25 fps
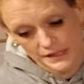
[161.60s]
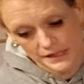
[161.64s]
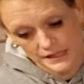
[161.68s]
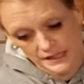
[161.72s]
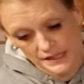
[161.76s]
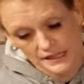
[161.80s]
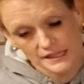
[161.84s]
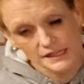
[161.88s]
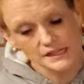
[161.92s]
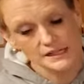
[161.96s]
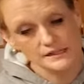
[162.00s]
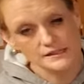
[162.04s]

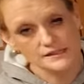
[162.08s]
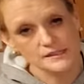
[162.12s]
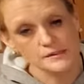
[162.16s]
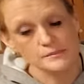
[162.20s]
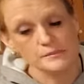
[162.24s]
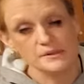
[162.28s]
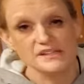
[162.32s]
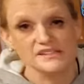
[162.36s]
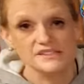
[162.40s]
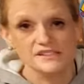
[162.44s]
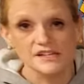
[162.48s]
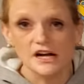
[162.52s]
in
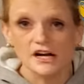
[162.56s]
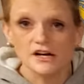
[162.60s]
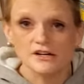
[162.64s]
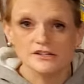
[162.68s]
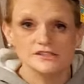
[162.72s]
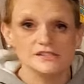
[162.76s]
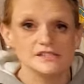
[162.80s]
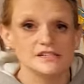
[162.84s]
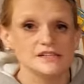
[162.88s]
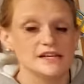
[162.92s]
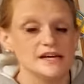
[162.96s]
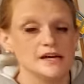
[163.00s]
somebody's yard
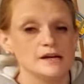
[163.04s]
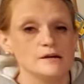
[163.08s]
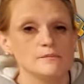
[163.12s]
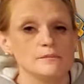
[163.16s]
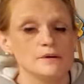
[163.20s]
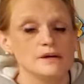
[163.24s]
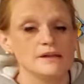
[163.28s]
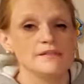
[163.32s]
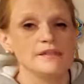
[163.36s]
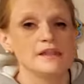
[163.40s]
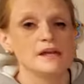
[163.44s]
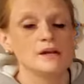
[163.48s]
to them,
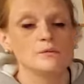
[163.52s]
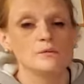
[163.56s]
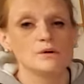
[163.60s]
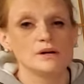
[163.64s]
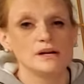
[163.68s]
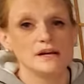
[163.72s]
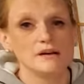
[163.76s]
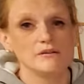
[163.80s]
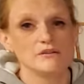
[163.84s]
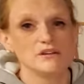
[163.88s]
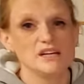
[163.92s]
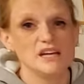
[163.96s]
and then when
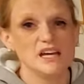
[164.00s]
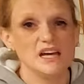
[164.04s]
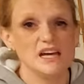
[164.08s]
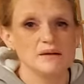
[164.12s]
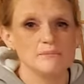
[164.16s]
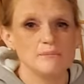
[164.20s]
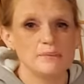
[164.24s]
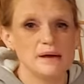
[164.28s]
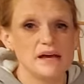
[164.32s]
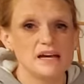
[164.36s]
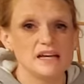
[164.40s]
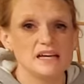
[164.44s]
I would
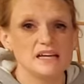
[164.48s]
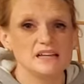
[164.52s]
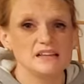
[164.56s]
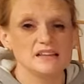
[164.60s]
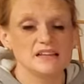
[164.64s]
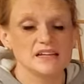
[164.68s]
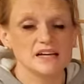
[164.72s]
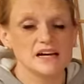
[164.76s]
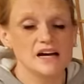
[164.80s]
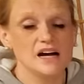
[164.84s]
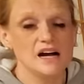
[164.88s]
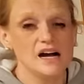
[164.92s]
get back in
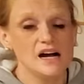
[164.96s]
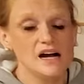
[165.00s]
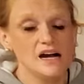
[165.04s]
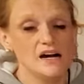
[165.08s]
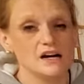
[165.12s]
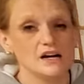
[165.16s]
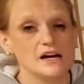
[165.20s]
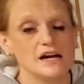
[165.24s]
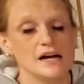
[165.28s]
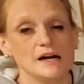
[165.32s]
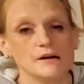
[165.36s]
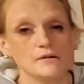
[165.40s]
the
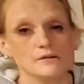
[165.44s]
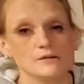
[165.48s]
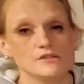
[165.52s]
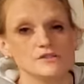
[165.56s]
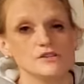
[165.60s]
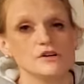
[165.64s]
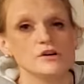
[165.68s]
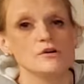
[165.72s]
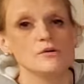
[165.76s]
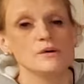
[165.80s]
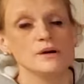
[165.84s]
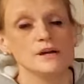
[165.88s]
car, I was
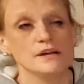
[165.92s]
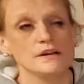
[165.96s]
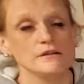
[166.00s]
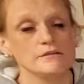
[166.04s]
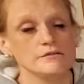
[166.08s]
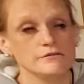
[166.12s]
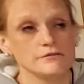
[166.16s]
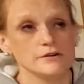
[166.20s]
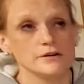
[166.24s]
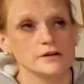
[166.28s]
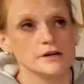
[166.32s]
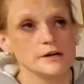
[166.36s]
going
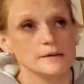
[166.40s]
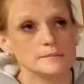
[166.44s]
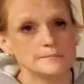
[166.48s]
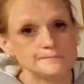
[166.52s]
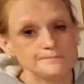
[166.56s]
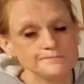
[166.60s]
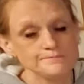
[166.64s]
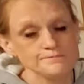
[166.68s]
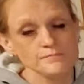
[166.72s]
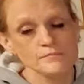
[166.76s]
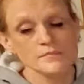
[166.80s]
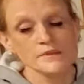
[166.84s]
from,
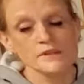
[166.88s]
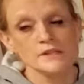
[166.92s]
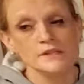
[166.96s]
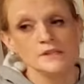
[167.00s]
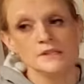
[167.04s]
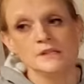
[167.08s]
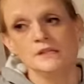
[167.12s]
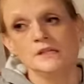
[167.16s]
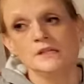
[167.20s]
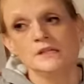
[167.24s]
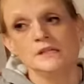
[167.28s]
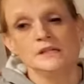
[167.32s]

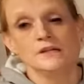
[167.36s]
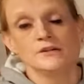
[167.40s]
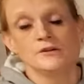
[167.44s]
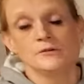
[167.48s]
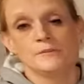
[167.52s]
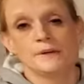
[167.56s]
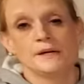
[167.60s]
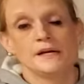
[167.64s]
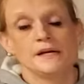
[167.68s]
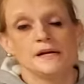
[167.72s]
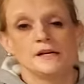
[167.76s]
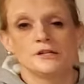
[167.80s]
oh
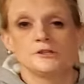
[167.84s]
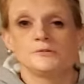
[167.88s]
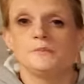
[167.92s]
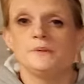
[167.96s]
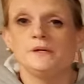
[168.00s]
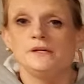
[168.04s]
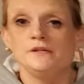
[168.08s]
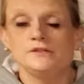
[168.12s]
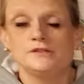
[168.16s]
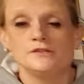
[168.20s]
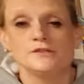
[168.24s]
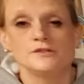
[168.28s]
my gosh,
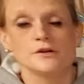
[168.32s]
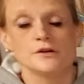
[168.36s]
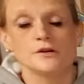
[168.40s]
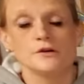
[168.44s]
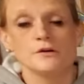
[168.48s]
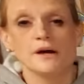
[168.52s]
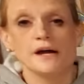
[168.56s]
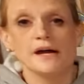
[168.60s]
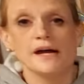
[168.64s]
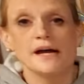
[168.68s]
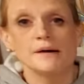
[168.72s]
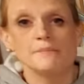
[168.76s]
being so
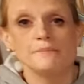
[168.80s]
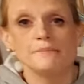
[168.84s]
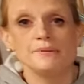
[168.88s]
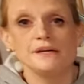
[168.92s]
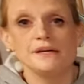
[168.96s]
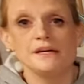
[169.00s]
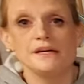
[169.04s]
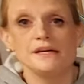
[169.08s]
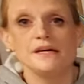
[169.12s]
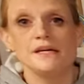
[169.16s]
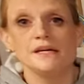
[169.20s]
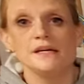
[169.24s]

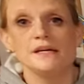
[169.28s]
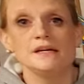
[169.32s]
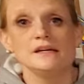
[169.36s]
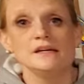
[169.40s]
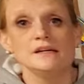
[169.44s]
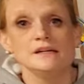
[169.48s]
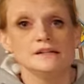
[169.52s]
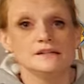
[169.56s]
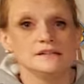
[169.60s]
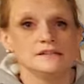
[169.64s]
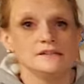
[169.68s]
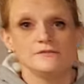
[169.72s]
happy
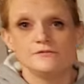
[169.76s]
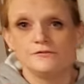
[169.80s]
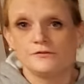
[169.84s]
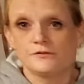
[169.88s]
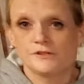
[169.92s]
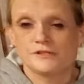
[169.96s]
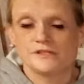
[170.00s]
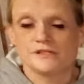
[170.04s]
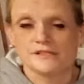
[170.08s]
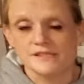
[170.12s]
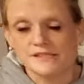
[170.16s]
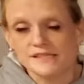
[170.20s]

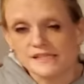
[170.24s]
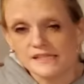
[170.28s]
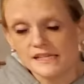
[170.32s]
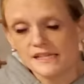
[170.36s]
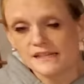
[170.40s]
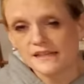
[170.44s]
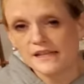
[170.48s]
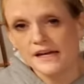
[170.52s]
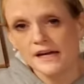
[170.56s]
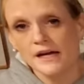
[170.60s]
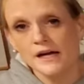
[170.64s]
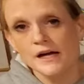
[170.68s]
to see
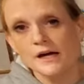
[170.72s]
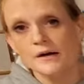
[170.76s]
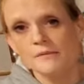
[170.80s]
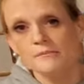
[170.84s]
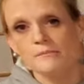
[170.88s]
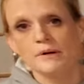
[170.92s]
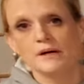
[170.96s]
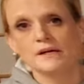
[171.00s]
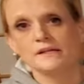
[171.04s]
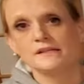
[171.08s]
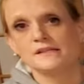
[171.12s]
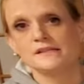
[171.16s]
them,
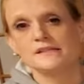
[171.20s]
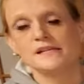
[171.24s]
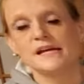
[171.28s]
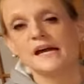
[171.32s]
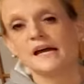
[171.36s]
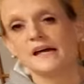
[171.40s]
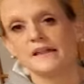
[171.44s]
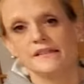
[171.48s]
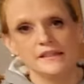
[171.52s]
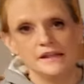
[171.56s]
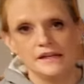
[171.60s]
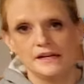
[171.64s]
but
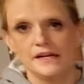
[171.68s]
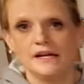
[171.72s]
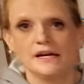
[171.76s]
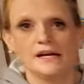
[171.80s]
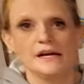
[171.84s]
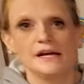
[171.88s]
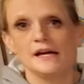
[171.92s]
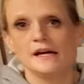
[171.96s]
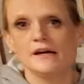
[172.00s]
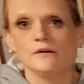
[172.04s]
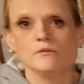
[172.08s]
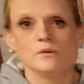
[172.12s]
sad that
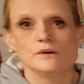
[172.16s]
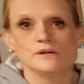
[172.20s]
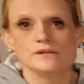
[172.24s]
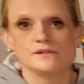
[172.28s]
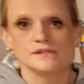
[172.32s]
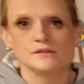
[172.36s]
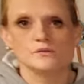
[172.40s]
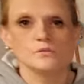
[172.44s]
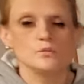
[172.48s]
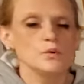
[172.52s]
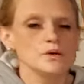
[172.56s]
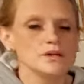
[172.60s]
I
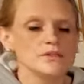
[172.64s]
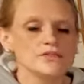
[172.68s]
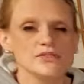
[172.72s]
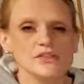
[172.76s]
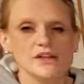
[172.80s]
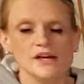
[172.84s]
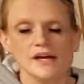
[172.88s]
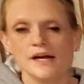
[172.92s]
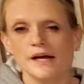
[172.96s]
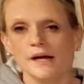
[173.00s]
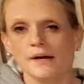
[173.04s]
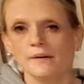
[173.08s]
wasn't with
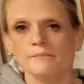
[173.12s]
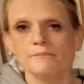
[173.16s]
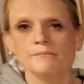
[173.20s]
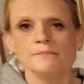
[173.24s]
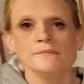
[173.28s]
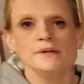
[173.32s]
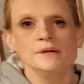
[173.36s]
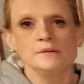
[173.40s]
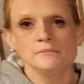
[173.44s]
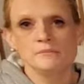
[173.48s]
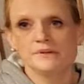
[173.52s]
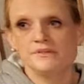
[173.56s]
them.
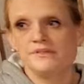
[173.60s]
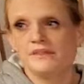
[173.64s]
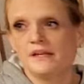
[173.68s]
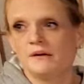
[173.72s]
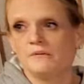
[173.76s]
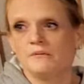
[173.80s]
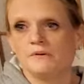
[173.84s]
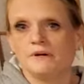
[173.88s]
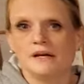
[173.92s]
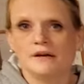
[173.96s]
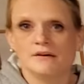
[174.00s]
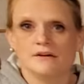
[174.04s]
But
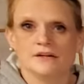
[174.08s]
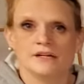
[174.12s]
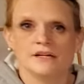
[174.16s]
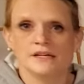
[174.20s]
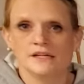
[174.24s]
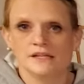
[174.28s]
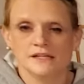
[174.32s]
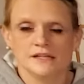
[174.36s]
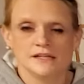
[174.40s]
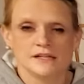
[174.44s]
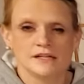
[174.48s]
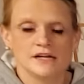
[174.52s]
then when I would
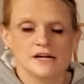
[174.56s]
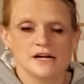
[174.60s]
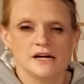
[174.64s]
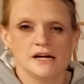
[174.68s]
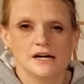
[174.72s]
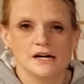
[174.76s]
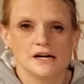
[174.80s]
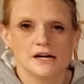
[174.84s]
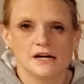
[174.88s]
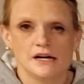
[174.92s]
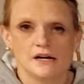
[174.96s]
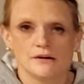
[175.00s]
get in the
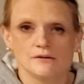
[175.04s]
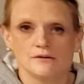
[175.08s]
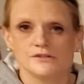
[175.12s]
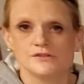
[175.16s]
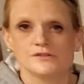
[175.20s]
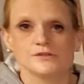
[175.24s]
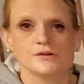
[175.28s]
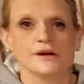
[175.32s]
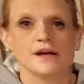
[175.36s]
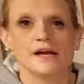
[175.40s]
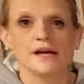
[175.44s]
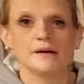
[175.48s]
car, I was
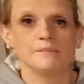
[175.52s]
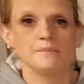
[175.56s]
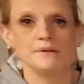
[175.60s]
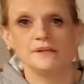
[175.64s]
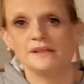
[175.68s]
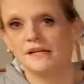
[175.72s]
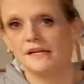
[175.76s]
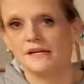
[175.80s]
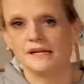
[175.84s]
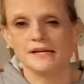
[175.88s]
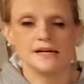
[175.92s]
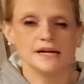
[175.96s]
so happy
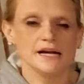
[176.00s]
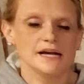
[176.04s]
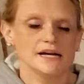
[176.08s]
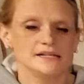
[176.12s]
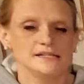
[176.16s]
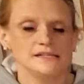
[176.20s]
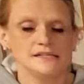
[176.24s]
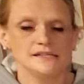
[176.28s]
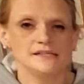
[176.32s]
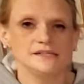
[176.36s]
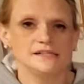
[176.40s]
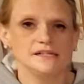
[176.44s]
that I got
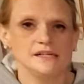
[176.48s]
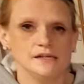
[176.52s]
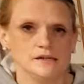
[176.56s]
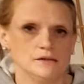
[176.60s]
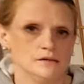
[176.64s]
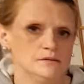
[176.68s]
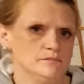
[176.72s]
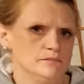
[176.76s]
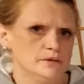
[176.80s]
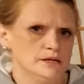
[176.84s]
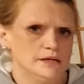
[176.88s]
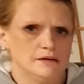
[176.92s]
to see
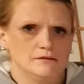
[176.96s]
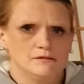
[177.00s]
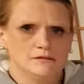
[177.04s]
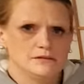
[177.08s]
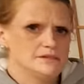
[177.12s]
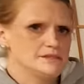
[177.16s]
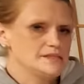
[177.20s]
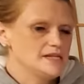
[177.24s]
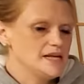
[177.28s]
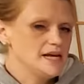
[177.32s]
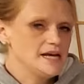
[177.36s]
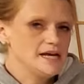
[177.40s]
them, but I was
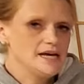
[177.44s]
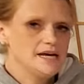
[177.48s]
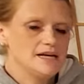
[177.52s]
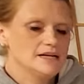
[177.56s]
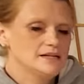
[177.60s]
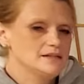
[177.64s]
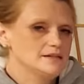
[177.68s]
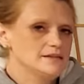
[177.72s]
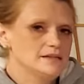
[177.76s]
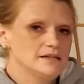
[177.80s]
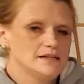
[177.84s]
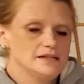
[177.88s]

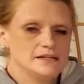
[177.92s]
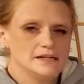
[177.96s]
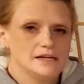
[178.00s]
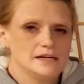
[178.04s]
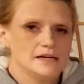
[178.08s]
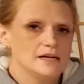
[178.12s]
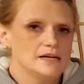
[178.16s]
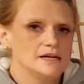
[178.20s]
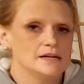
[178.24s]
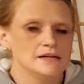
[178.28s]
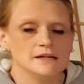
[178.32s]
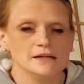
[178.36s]
sad
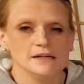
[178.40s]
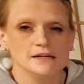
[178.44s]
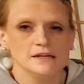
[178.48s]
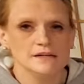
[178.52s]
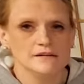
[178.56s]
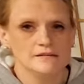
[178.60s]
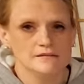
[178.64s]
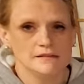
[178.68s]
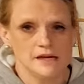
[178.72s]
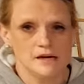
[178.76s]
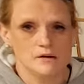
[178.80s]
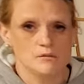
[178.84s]

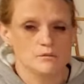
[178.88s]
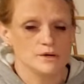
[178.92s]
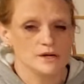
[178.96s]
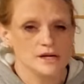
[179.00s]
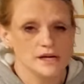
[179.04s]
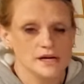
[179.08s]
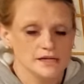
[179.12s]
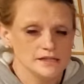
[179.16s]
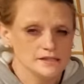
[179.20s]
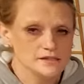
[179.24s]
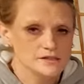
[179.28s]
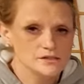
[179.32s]
that we're
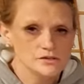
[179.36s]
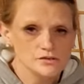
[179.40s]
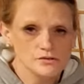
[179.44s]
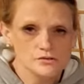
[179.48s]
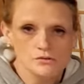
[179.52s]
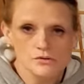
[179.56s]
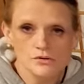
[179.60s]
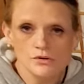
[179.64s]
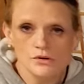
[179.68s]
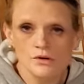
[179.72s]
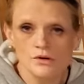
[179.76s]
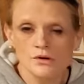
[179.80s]
not in
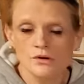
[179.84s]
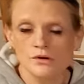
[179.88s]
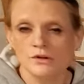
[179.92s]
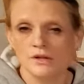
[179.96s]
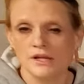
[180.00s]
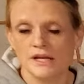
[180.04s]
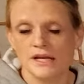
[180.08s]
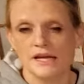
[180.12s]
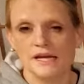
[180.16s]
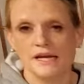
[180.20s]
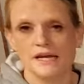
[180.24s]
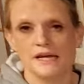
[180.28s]

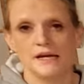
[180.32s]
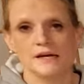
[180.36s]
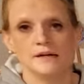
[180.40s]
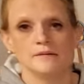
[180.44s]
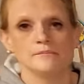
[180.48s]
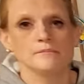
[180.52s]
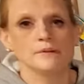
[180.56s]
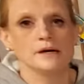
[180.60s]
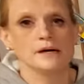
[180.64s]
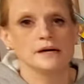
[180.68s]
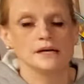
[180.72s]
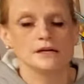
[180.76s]
school.
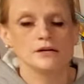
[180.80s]
And my